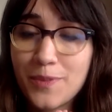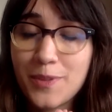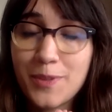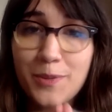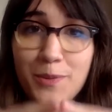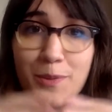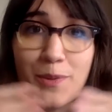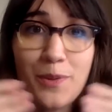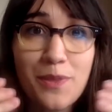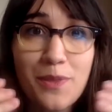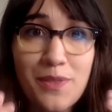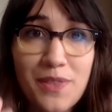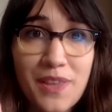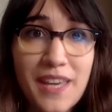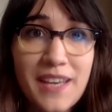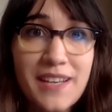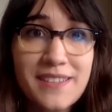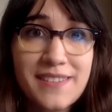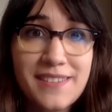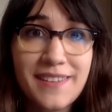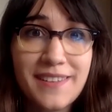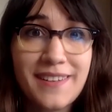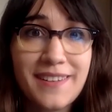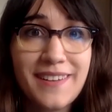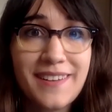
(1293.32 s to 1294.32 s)
good
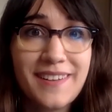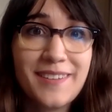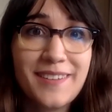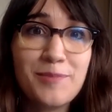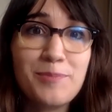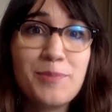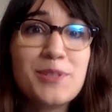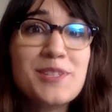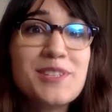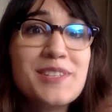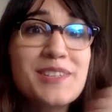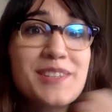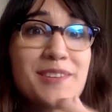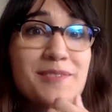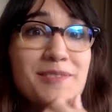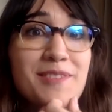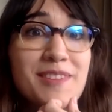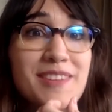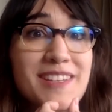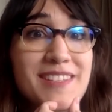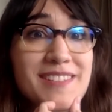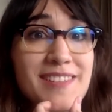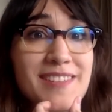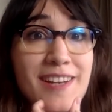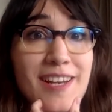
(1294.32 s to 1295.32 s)
things and positive
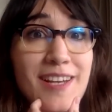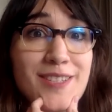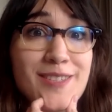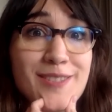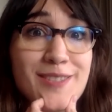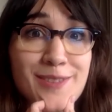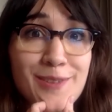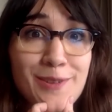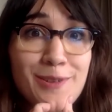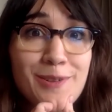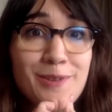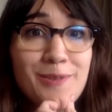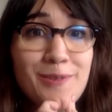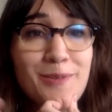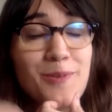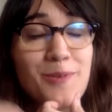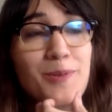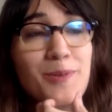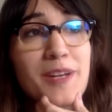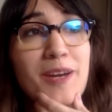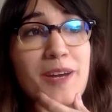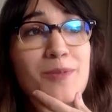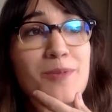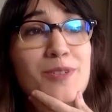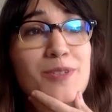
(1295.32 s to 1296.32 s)
things that I saw
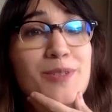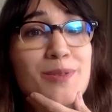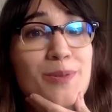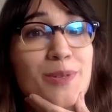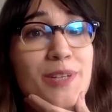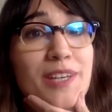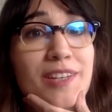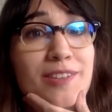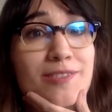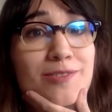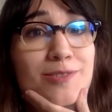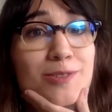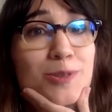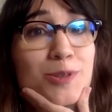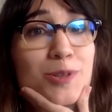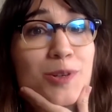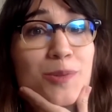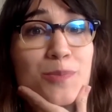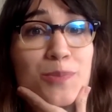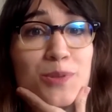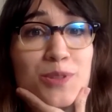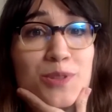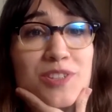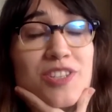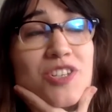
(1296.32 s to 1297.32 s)
when I was looking for
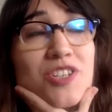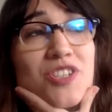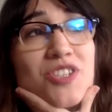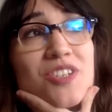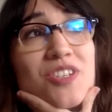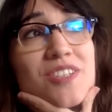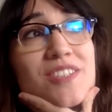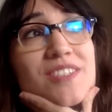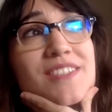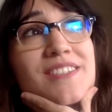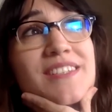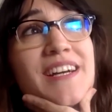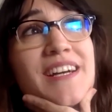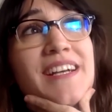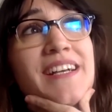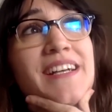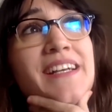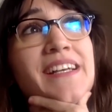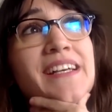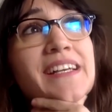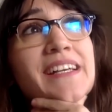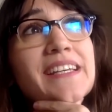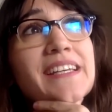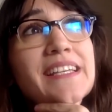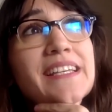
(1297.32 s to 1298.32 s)
positions
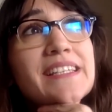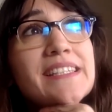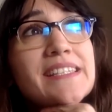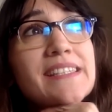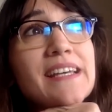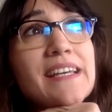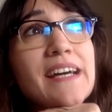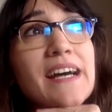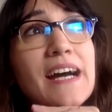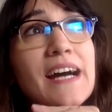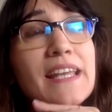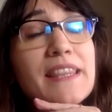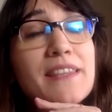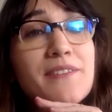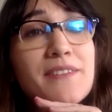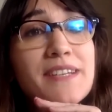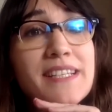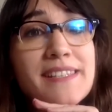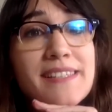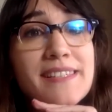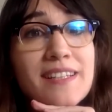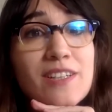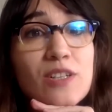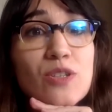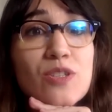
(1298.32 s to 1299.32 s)
is that there
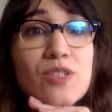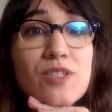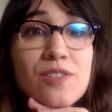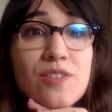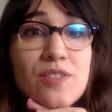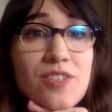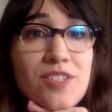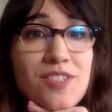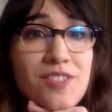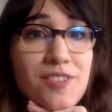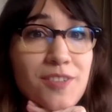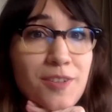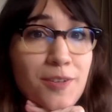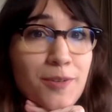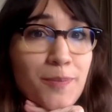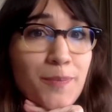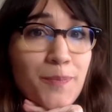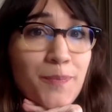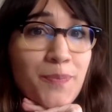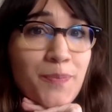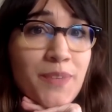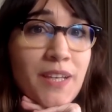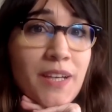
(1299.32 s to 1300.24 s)
is a consortium